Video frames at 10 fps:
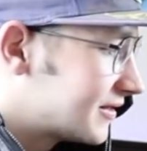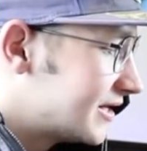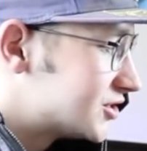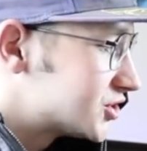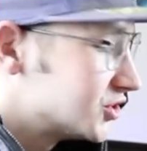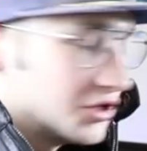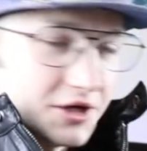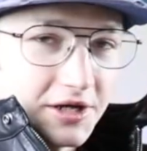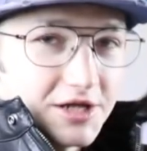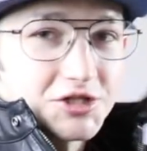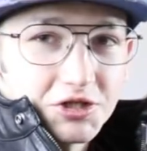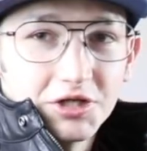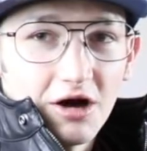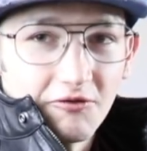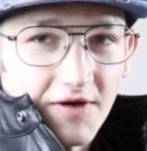it should
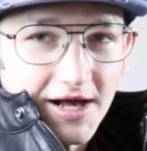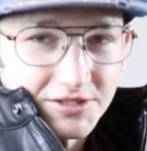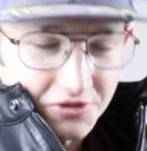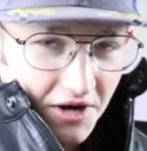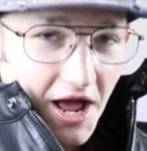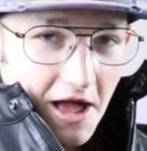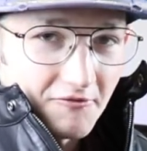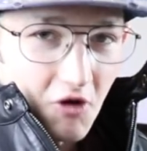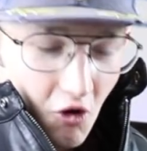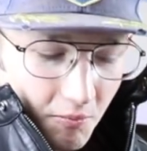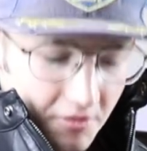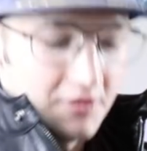go faster, and I have hope